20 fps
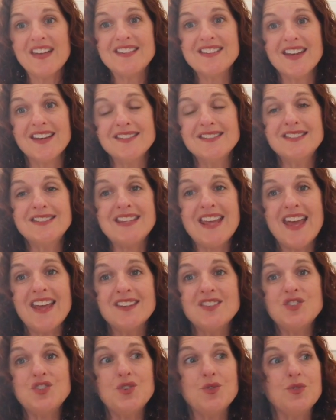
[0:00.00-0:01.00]
that does
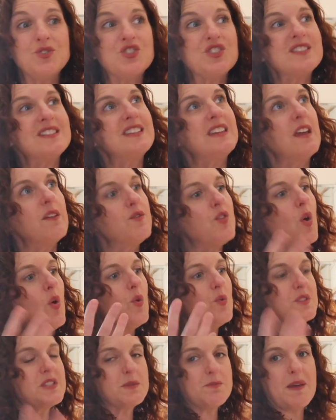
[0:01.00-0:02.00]
tend to just give the
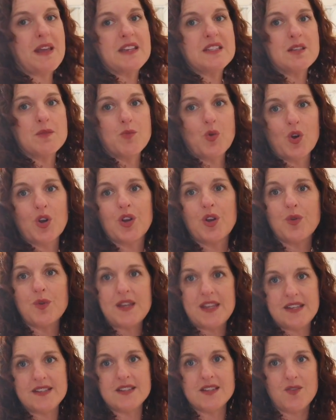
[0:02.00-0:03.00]
whole space a more
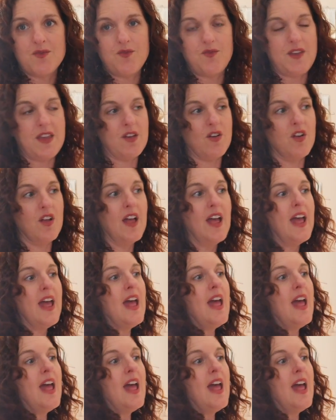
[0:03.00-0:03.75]
cohesive feel.